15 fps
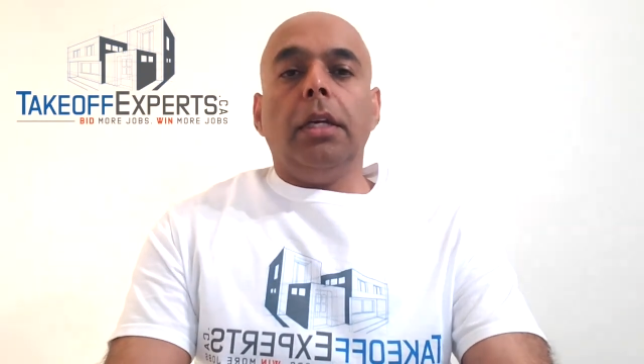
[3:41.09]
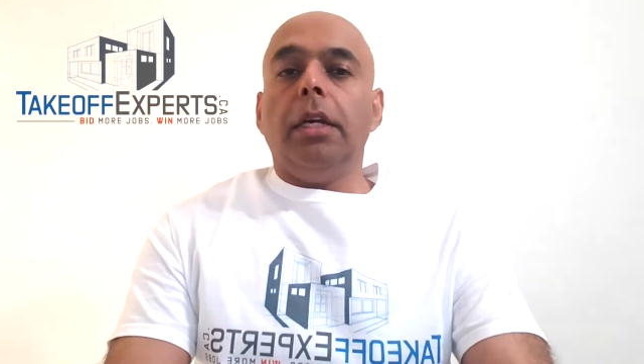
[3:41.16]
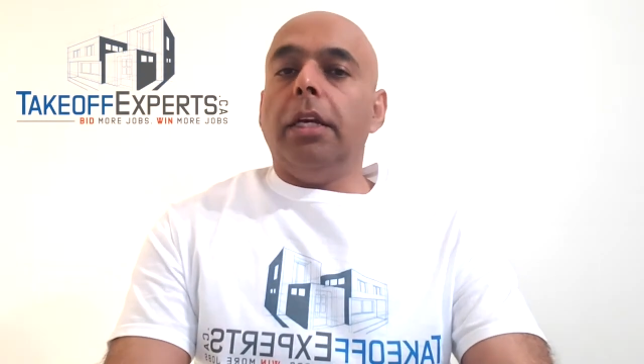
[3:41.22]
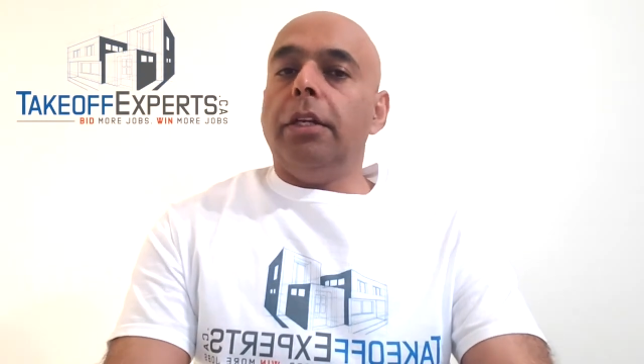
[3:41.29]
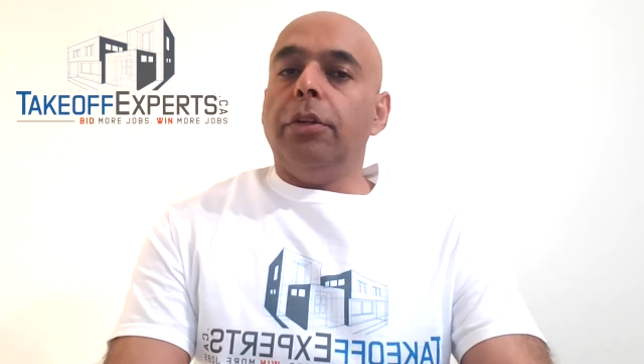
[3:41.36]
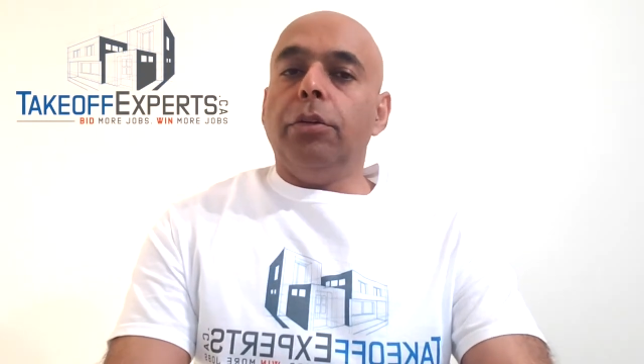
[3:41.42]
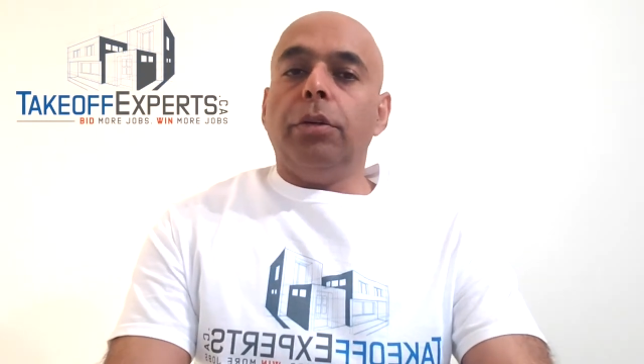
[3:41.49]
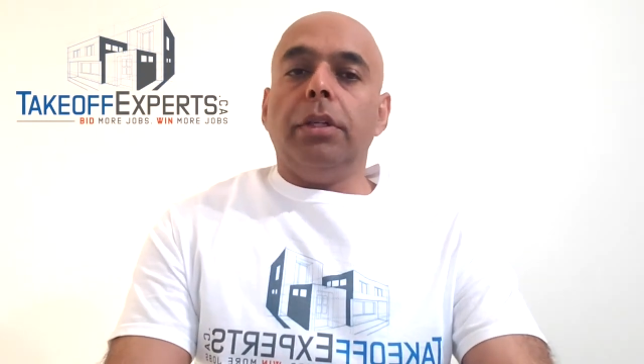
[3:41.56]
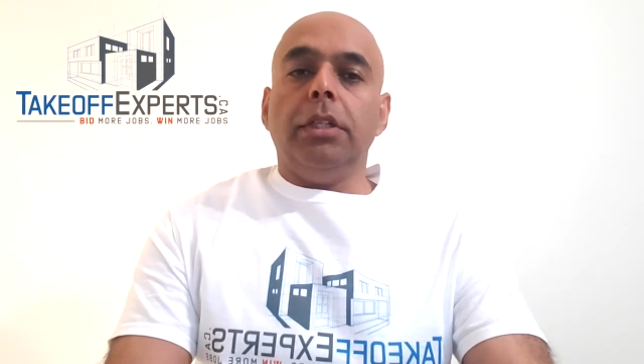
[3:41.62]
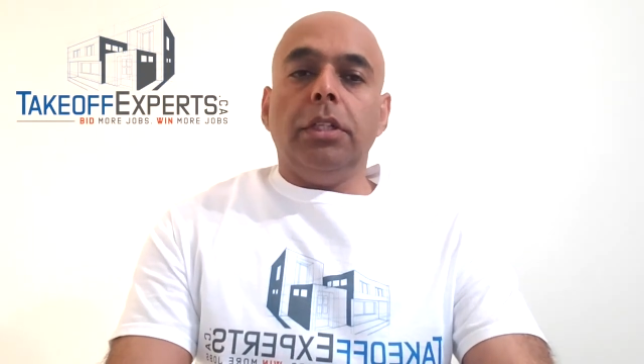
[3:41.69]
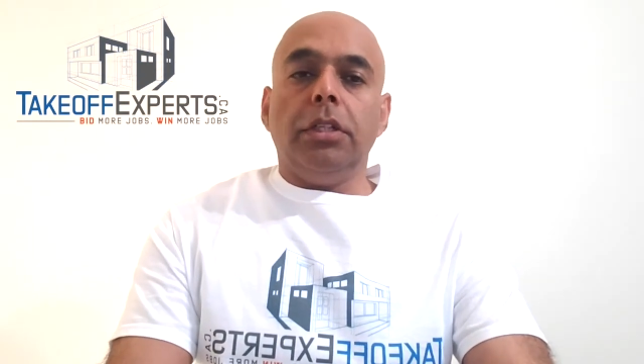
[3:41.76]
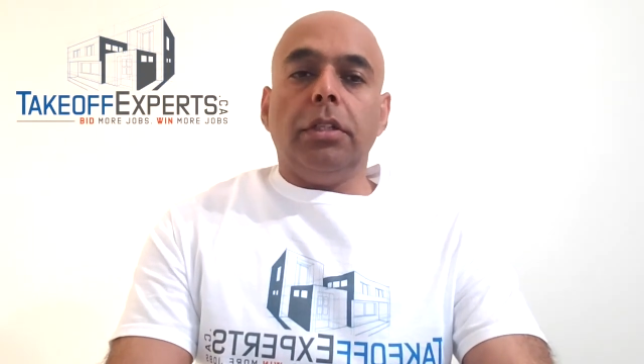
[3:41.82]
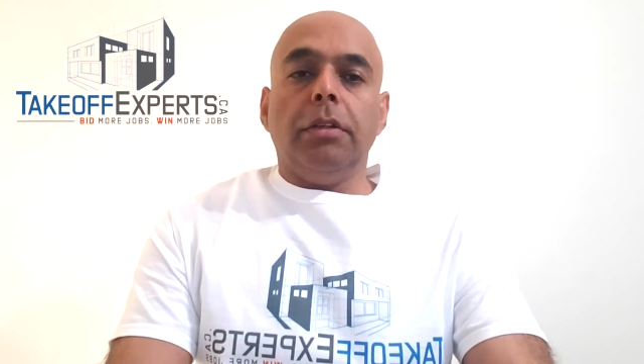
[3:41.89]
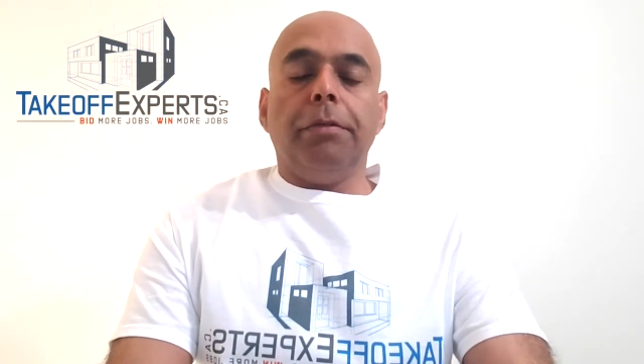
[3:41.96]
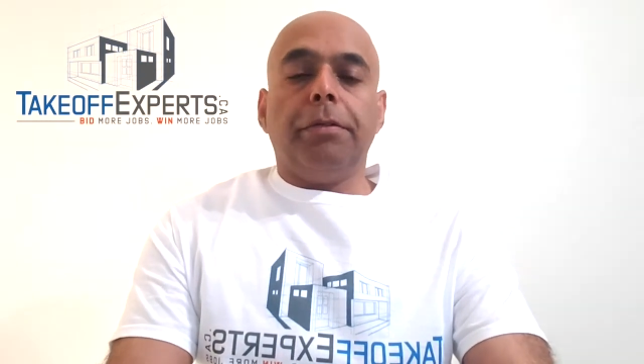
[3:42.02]
and no
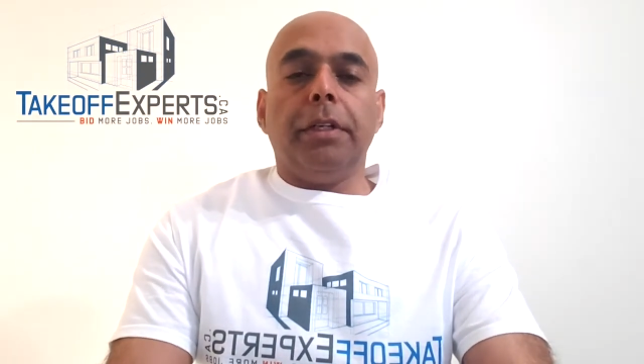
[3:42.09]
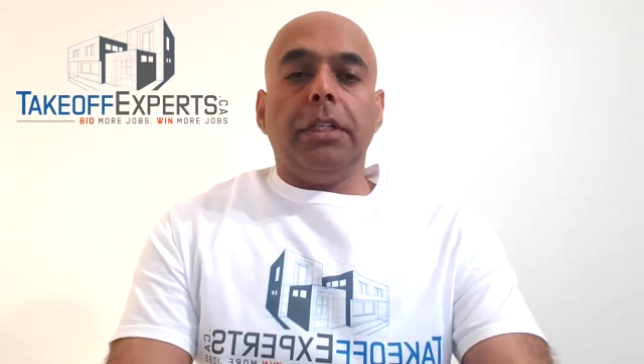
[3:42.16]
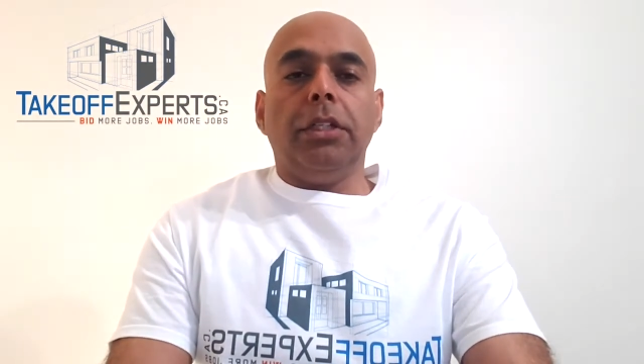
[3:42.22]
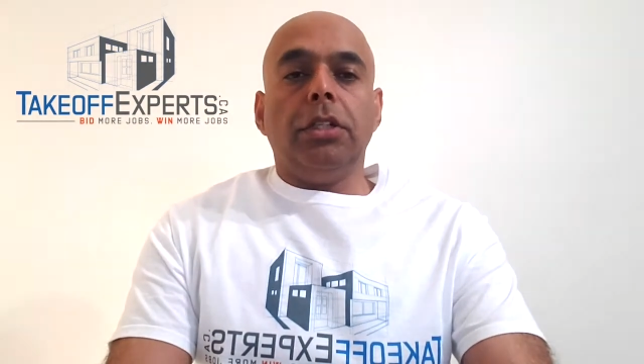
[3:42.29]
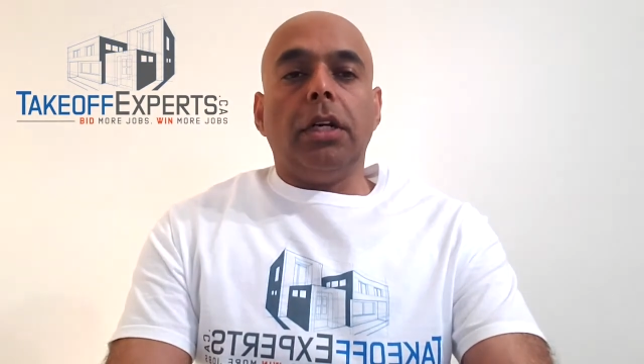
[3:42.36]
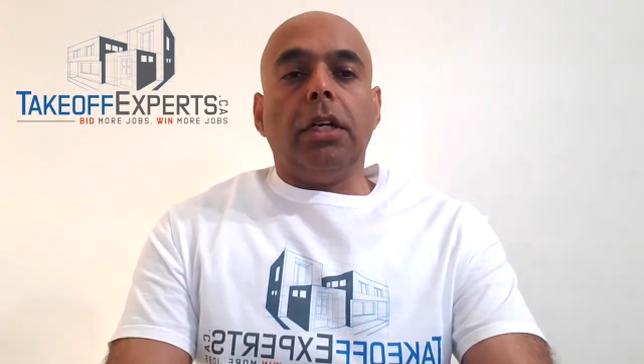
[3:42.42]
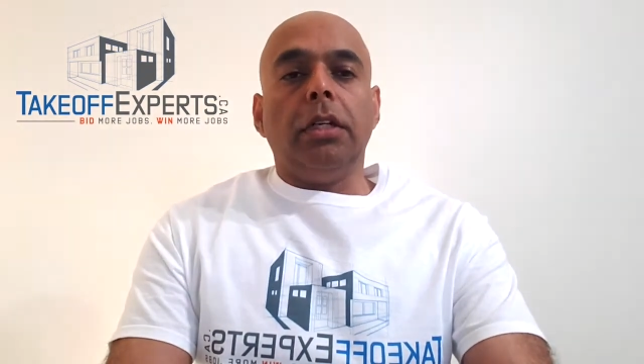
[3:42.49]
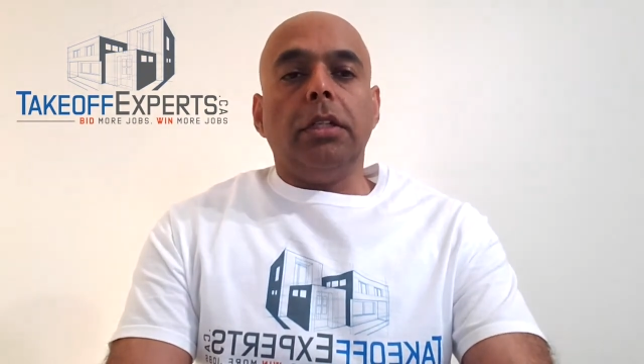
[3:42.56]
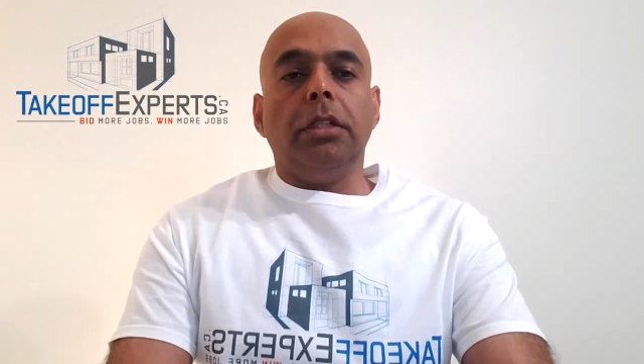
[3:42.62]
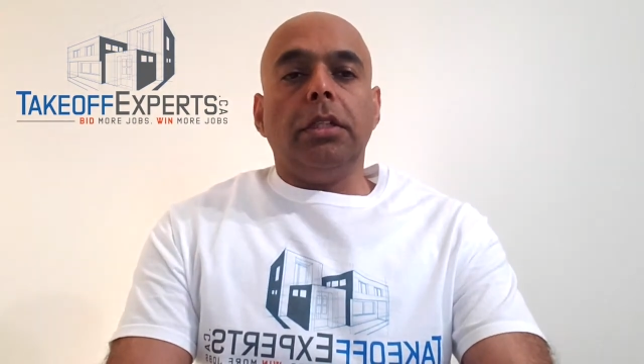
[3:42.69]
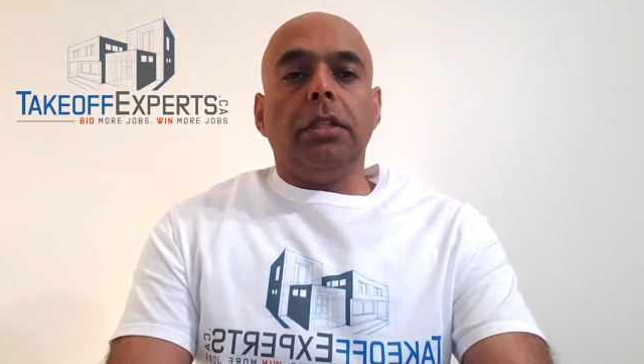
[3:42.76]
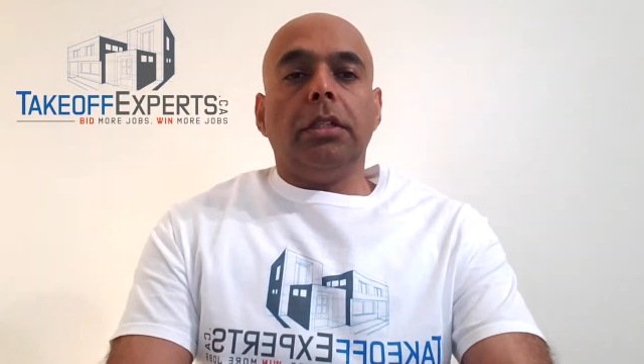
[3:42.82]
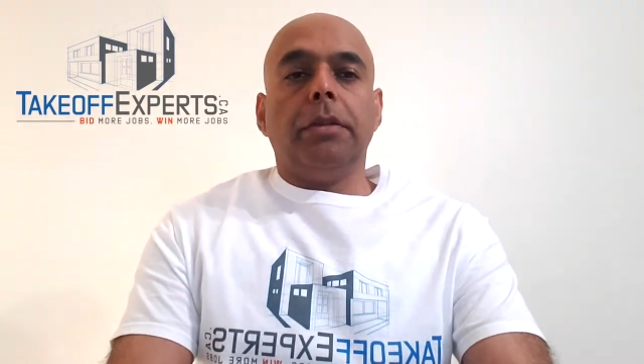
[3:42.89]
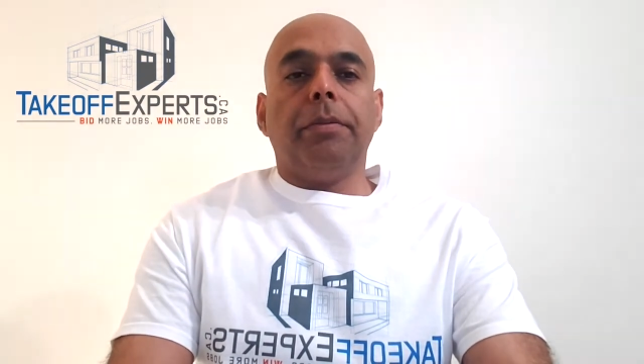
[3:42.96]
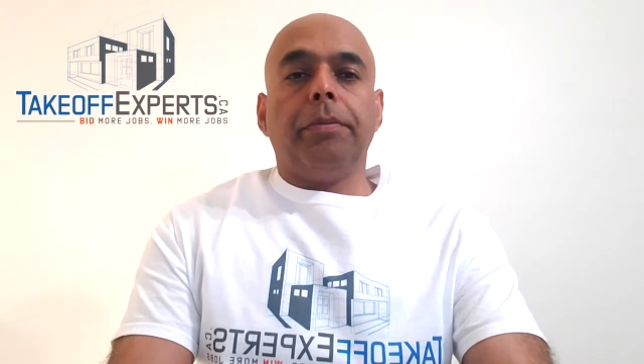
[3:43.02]
additional freight
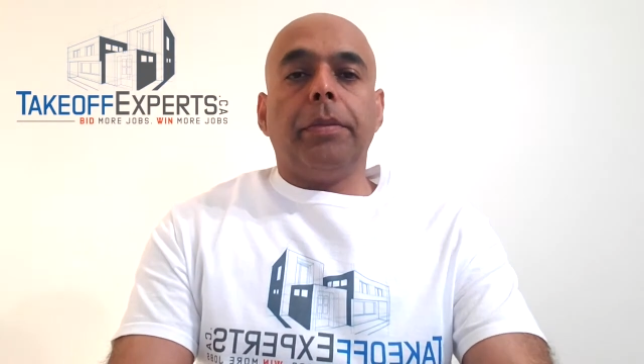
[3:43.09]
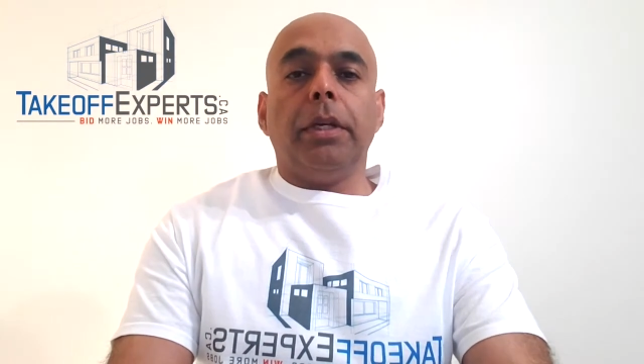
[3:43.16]
charges.